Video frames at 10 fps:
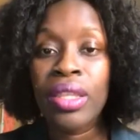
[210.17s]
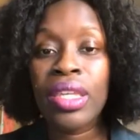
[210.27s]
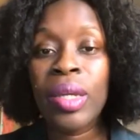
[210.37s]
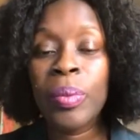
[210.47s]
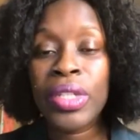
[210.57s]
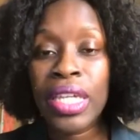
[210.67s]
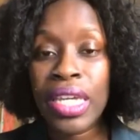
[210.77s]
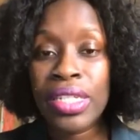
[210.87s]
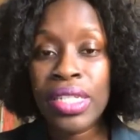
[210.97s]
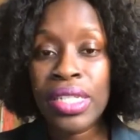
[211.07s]
The
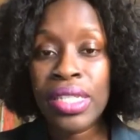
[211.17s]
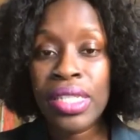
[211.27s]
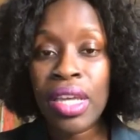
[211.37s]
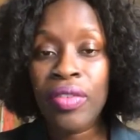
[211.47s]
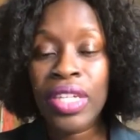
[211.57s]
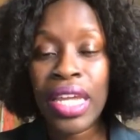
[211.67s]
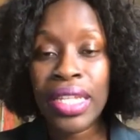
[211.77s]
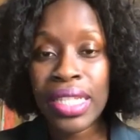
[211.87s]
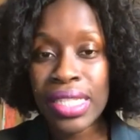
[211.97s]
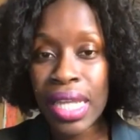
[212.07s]
implications of
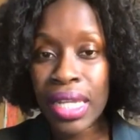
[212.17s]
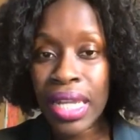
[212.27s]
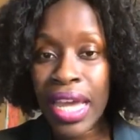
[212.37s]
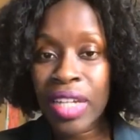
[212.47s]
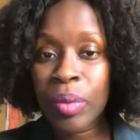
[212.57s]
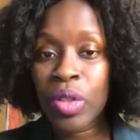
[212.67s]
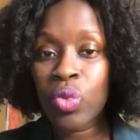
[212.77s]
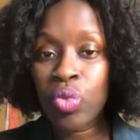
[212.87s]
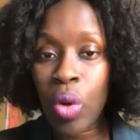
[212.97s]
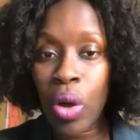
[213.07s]
getting this alignment
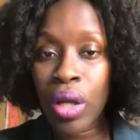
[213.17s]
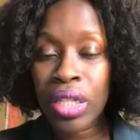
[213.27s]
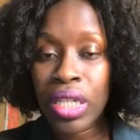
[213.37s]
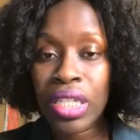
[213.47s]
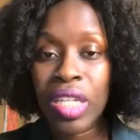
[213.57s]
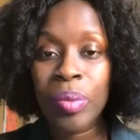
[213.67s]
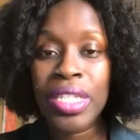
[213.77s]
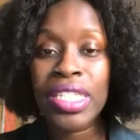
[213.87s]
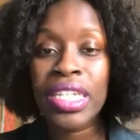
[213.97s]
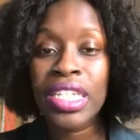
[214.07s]
wrong can be
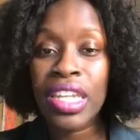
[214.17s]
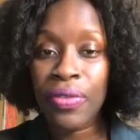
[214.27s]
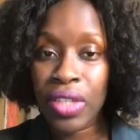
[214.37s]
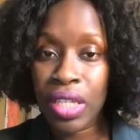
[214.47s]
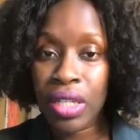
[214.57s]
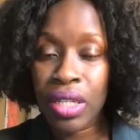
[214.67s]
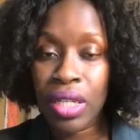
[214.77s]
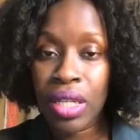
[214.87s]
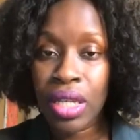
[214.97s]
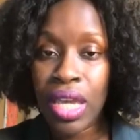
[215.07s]
significant
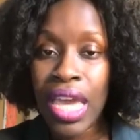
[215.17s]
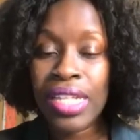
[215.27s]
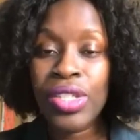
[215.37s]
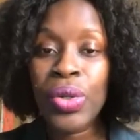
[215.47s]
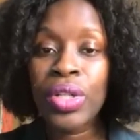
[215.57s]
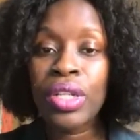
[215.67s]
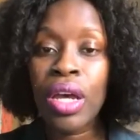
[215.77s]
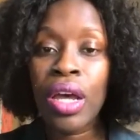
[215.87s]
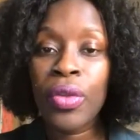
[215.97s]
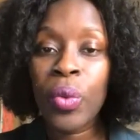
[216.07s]
and turn an
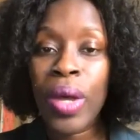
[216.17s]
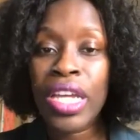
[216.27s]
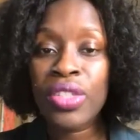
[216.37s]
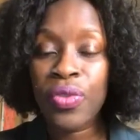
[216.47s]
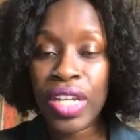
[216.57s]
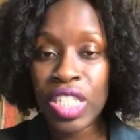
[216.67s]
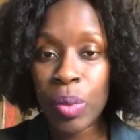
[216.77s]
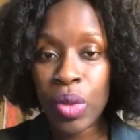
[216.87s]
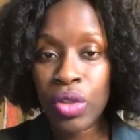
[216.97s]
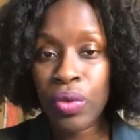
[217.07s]
otherwise
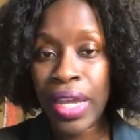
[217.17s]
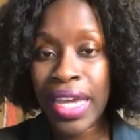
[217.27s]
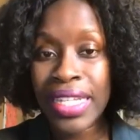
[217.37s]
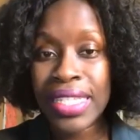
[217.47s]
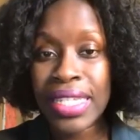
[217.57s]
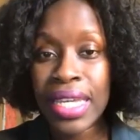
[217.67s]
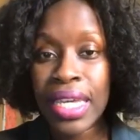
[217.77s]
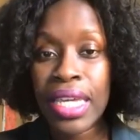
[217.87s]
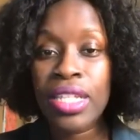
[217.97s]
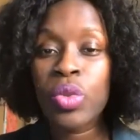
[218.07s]
flexible grant
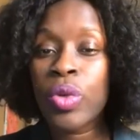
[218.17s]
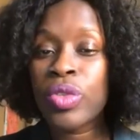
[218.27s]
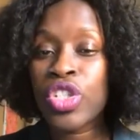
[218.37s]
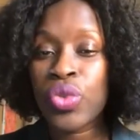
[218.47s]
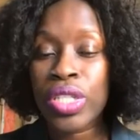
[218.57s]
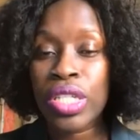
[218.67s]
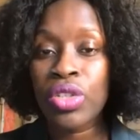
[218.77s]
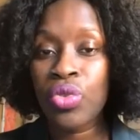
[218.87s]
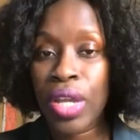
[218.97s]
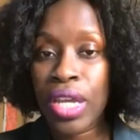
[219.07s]
into a restricted
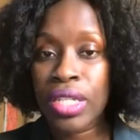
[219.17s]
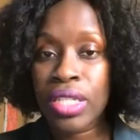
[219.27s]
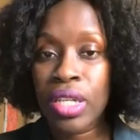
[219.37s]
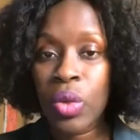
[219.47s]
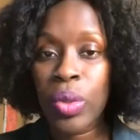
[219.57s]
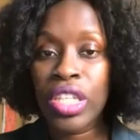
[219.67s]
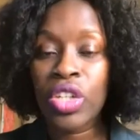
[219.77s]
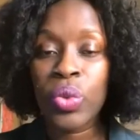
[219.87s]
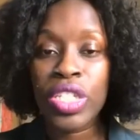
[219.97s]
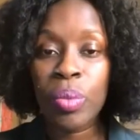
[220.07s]
grant with
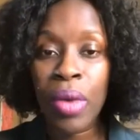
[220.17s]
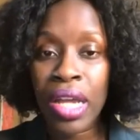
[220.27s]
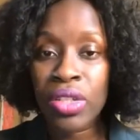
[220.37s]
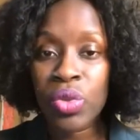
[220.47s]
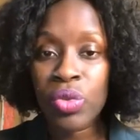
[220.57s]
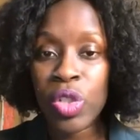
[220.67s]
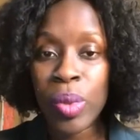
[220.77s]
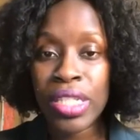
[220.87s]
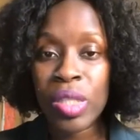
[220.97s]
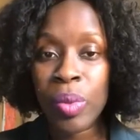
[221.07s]
increased monitoring
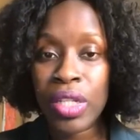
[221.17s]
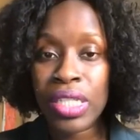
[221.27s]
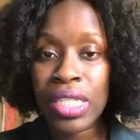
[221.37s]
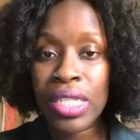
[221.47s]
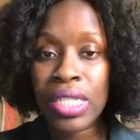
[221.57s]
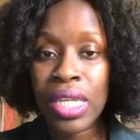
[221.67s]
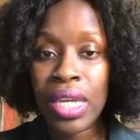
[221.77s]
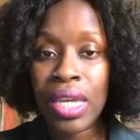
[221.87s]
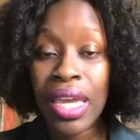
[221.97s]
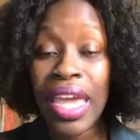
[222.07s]
responsibilities
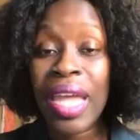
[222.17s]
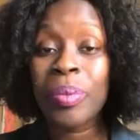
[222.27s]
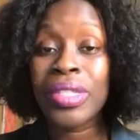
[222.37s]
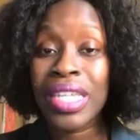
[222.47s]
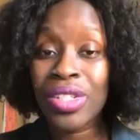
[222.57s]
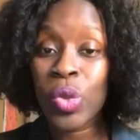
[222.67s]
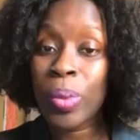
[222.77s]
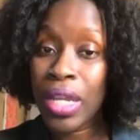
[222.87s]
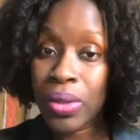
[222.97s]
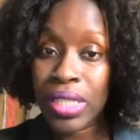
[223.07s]
and potential
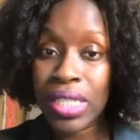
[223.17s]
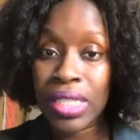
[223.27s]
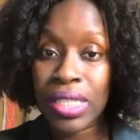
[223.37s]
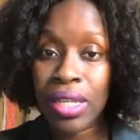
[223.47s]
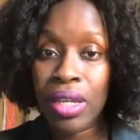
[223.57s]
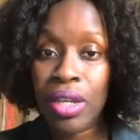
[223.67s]
penalties.